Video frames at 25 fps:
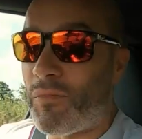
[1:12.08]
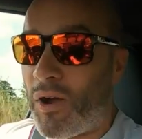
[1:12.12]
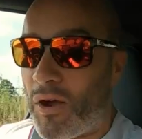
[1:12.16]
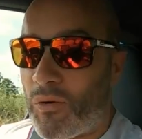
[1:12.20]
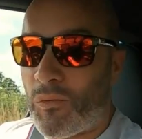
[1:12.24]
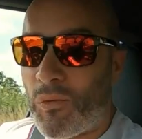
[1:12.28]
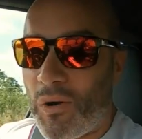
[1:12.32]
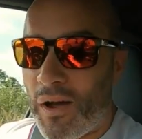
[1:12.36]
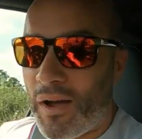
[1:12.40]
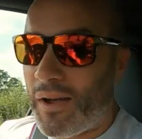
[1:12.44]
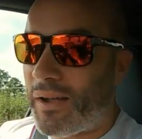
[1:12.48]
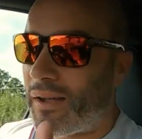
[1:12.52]
my
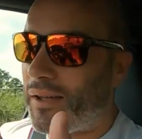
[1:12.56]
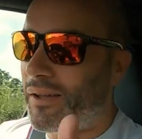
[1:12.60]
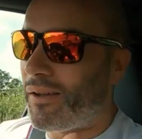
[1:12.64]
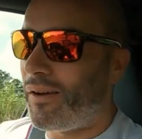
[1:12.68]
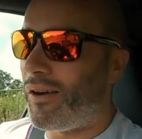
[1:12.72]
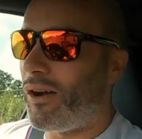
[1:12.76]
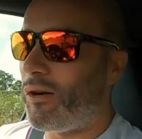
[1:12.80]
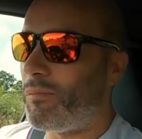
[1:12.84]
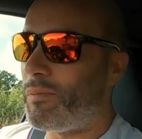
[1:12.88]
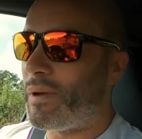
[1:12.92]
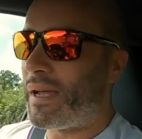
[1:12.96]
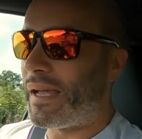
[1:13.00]
work
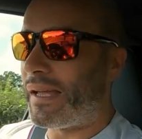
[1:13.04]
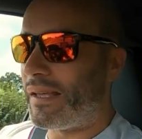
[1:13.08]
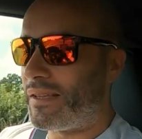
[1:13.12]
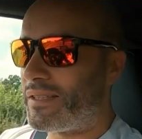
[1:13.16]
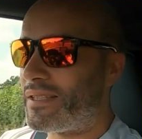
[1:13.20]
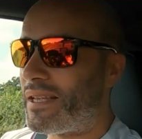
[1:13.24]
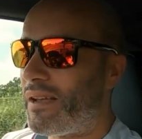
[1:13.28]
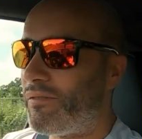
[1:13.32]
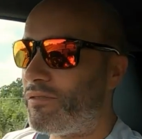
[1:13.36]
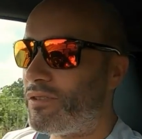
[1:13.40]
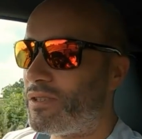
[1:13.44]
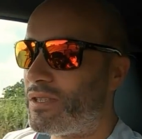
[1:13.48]
car being a
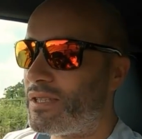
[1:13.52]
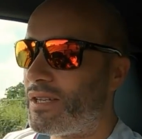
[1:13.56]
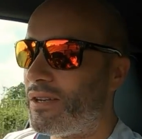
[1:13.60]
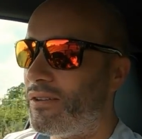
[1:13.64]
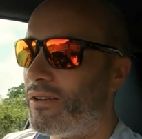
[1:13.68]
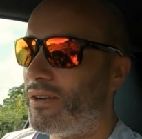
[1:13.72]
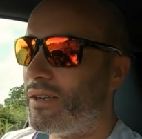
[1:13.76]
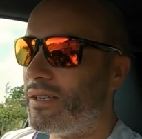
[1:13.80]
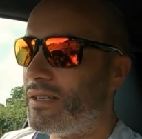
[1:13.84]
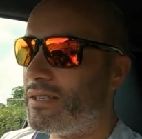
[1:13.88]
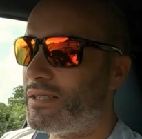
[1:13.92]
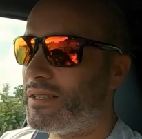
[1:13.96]
7
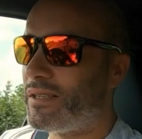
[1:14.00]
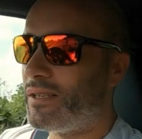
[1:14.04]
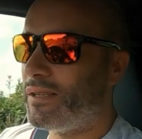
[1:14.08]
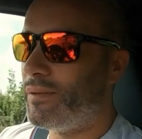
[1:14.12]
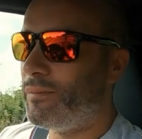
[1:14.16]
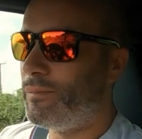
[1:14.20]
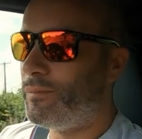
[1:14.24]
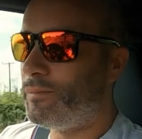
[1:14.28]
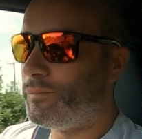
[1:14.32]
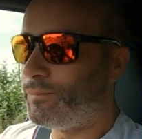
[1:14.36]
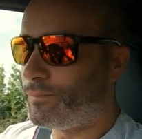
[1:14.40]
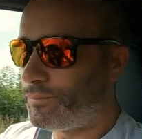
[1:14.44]
Series
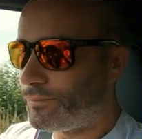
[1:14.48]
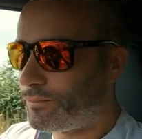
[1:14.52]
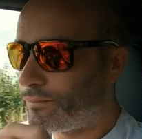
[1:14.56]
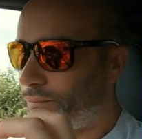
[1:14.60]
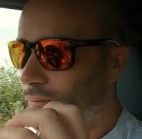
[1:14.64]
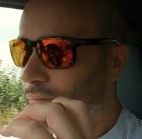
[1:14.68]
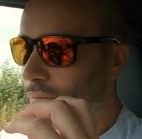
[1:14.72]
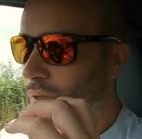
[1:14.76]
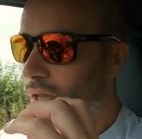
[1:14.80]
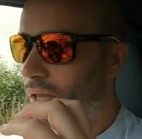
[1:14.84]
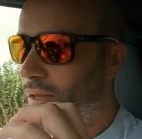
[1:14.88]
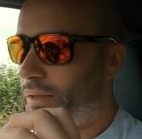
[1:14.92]

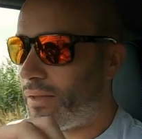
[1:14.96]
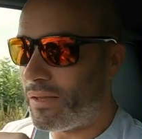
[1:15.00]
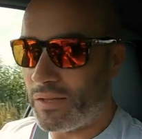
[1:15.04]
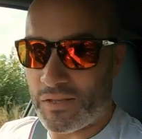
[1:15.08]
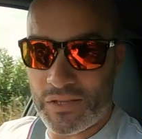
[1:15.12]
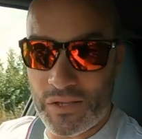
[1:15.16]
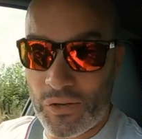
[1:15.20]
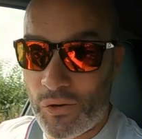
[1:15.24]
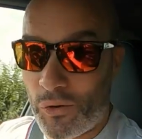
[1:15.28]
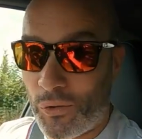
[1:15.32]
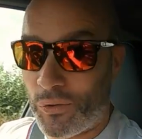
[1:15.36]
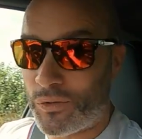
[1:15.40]
that's
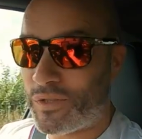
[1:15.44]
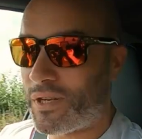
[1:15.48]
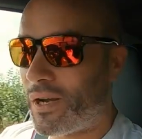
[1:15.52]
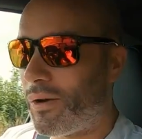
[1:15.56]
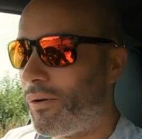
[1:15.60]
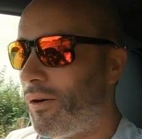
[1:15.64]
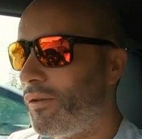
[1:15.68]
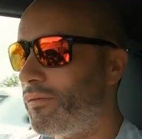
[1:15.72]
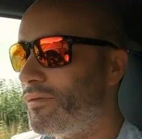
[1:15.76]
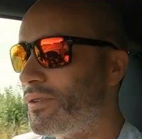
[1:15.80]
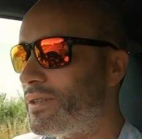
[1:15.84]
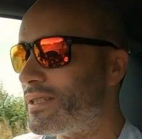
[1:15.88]
an auto,
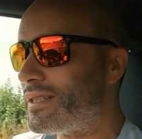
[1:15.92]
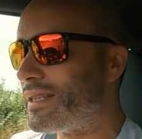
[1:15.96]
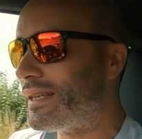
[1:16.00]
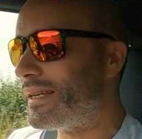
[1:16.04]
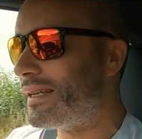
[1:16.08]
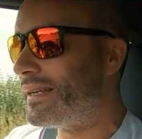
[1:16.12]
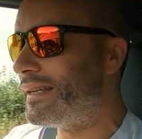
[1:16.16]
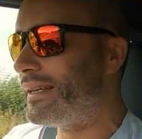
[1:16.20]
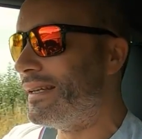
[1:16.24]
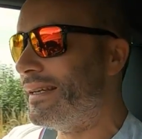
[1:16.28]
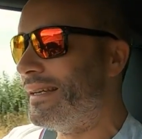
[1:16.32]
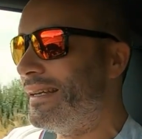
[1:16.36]

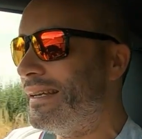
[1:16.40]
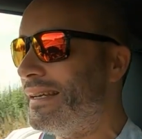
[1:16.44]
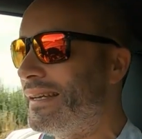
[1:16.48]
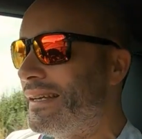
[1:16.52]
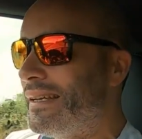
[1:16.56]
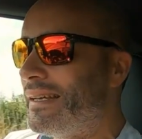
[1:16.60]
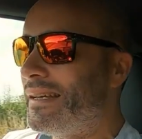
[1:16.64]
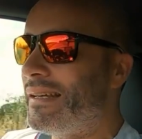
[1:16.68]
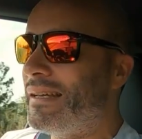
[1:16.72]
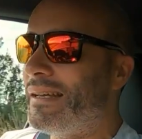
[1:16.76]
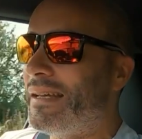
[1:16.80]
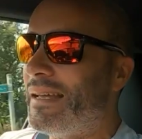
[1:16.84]
obviously
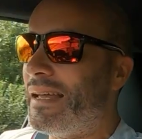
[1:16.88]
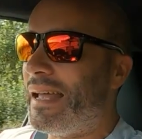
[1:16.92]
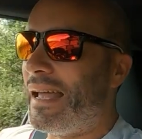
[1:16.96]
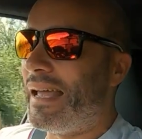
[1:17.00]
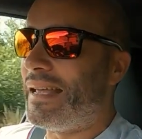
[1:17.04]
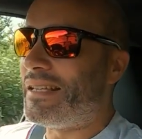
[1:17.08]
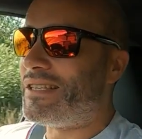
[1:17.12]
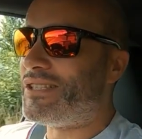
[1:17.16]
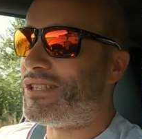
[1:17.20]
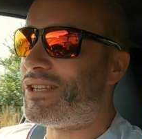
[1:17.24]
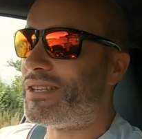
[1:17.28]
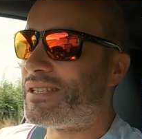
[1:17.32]

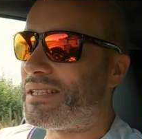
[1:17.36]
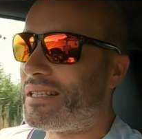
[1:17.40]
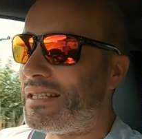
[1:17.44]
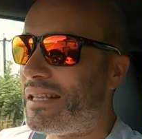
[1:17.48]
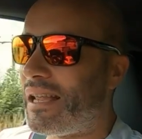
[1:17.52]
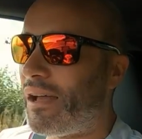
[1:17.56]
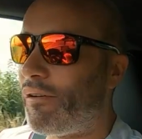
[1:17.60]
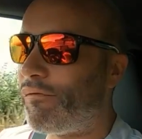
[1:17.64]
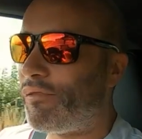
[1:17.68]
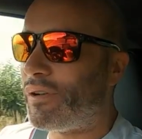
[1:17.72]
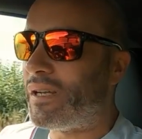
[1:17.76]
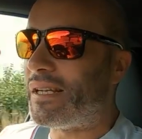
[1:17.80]
it's just
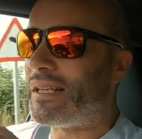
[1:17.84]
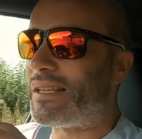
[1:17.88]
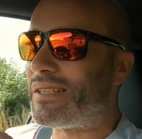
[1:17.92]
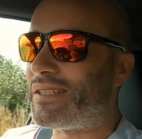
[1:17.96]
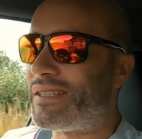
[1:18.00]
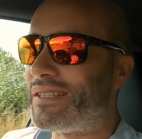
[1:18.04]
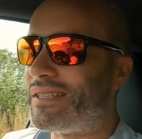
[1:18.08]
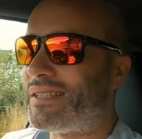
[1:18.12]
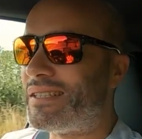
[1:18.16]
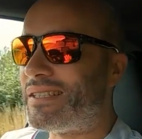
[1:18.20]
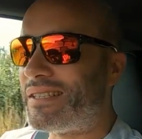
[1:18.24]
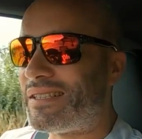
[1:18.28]
lovely to
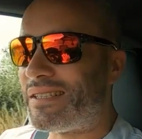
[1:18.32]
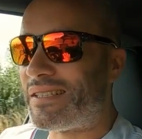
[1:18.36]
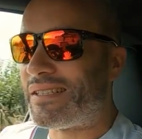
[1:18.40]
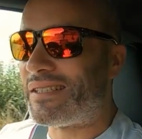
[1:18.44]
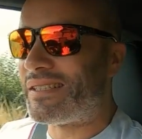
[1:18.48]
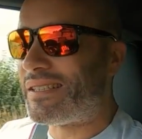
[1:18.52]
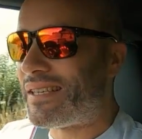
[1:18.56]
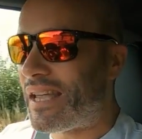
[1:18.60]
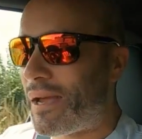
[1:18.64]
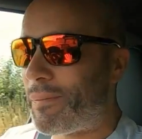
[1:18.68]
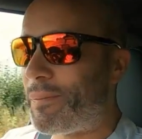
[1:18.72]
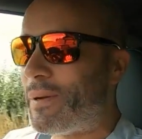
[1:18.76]

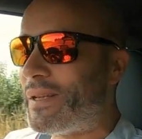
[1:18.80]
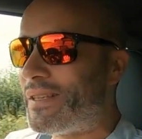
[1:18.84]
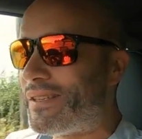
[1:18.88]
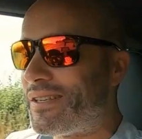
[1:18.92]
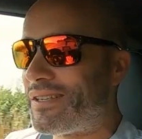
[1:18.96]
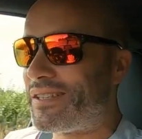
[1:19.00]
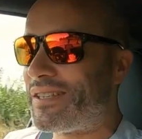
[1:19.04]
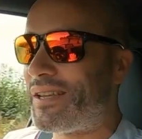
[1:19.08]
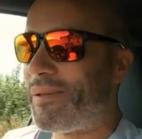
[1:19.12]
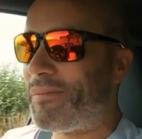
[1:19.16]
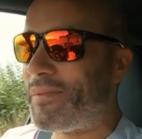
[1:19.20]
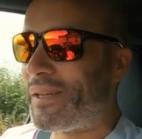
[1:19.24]
step into
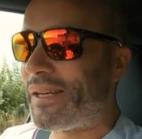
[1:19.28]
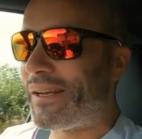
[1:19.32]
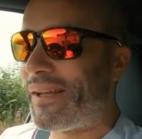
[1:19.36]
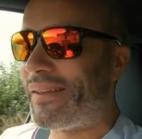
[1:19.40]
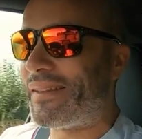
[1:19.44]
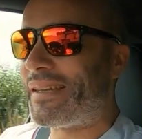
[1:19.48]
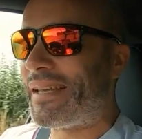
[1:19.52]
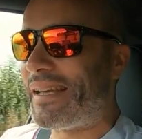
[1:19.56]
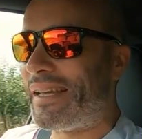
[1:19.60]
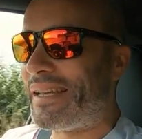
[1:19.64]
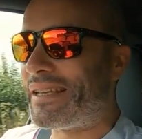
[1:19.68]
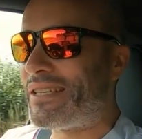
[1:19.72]
something
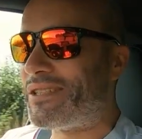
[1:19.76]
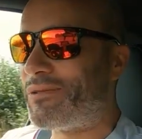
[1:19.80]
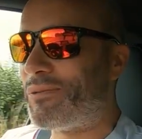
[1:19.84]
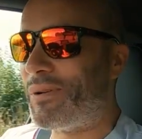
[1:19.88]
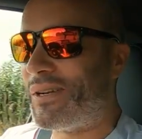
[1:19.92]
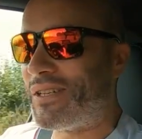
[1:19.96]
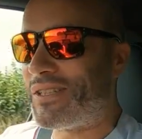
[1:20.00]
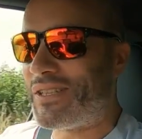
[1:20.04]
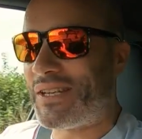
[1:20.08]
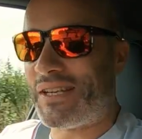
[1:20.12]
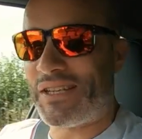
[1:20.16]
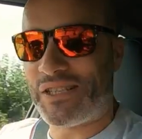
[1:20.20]
like this,
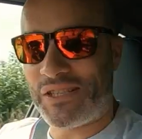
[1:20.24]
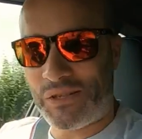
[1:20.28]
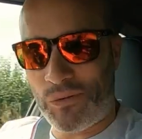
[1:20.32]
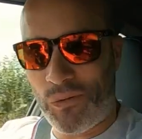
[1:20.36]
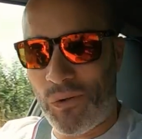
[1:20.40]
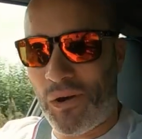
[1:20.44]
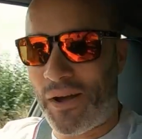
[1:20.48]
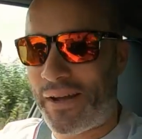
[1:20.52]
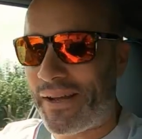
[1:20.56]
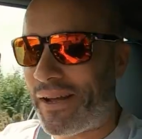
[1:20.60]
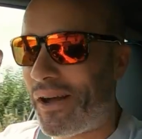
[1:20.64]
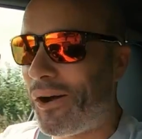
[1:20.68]
which is
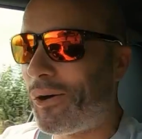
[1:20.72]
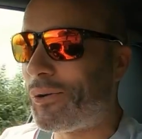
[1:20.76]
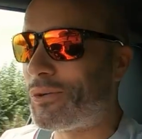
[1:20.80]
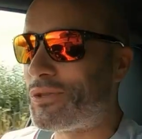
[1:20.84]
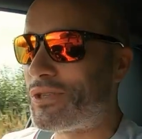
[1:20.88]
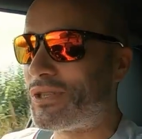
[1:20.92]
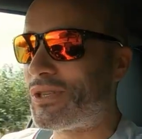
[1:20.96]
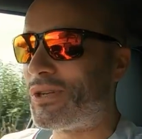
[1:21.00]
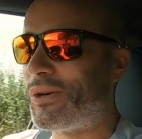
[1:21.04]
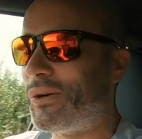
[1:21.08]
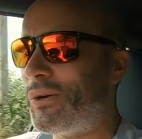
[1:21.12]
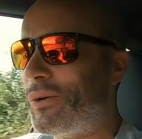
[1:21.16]
quite old
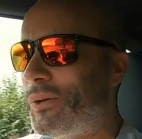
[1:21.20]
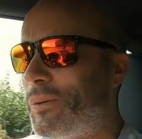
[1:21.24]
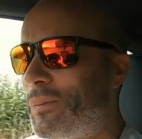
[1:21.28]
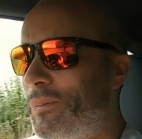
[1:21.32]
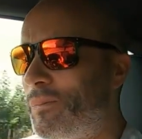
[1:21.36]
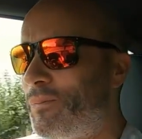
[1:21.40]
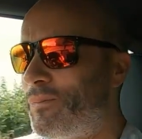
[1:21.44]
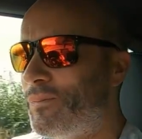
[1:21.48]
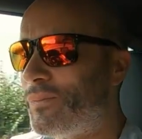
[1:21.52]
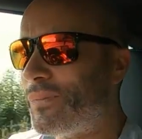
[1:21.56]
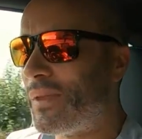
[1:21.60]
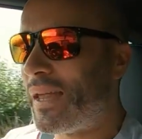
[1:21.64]
school,
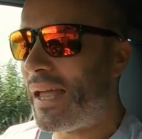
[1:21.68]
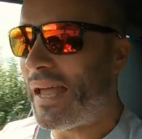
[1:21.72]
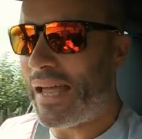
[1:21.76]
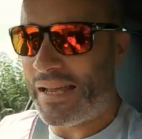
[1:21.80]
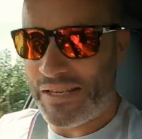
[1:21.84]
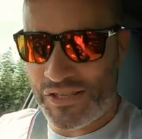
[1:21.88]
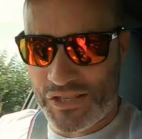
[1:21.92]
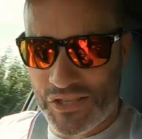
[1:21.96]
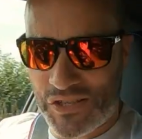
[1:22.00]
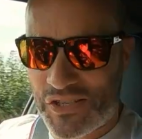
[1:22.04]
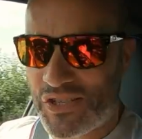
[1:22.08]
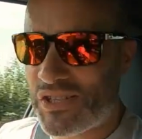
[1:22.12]

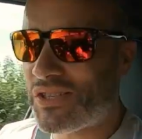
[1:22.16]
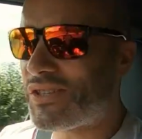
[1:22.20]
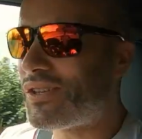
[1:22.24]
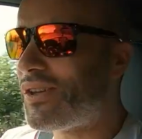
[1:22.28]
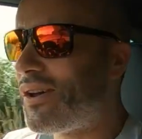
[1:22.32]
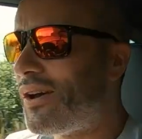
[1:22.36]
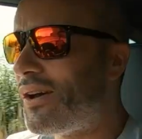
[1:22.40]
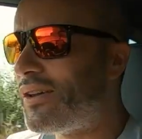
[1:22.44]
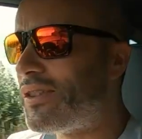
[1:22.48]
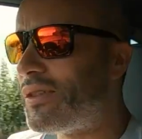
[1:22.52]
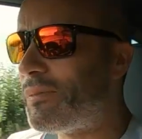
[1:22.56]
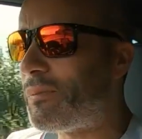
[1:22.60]
and just
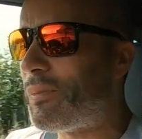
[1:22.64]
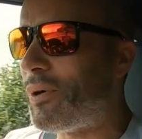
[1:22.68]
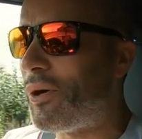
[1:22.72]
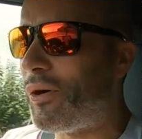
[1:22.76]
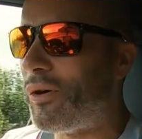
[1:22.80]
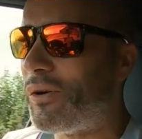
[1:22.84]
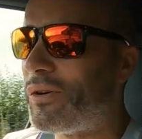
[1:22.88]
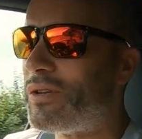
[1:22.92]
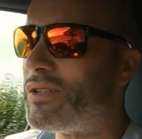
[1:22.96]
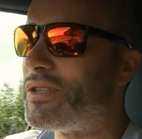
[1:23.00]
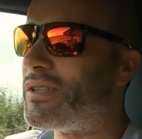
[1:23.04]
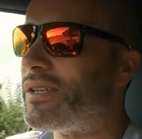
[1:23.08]
stir the
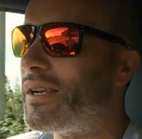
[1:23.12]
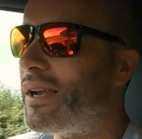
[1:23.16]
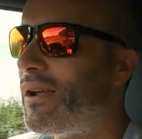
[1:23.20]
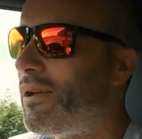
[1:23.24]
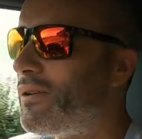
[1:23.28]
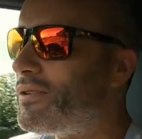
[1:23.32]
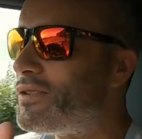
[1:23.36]
box, you know.